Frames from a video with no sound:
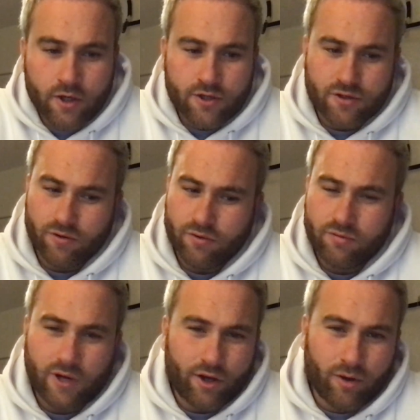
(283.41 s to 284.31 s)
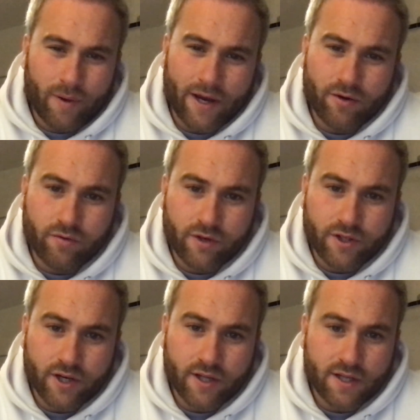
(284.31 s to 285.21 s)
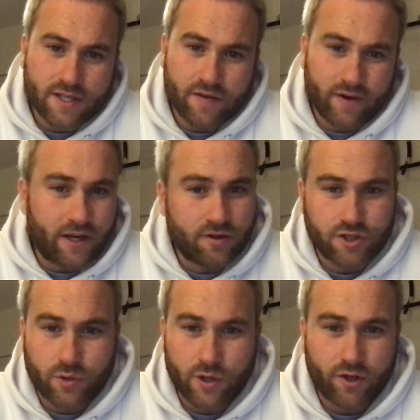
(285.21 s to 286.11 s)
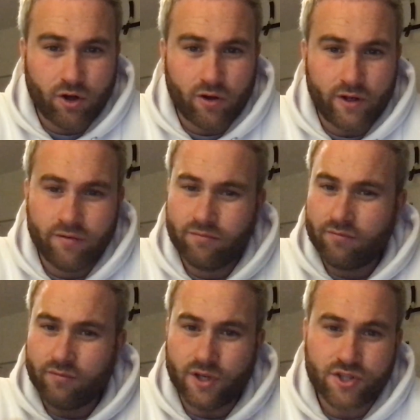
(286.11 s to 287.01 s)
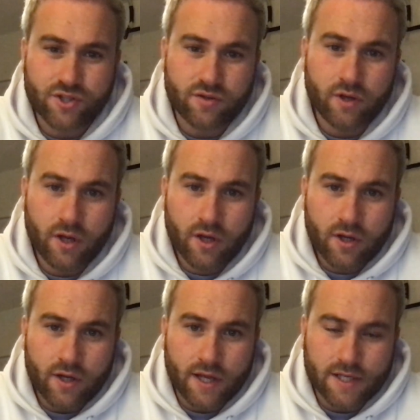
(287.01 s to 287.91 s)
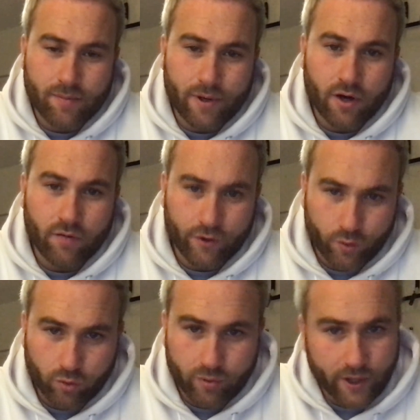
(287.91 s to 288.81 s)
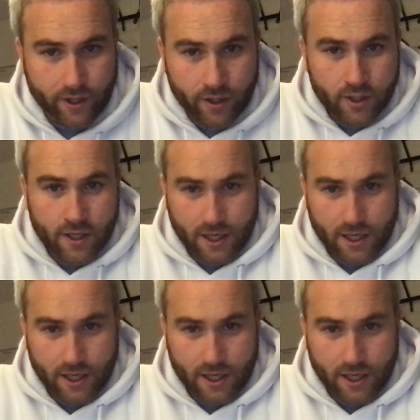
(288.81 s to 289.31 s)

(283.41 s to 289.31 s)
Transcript: so I got mine over in Turkey, say for 800 quid all in, which is a bit of a no-brainer,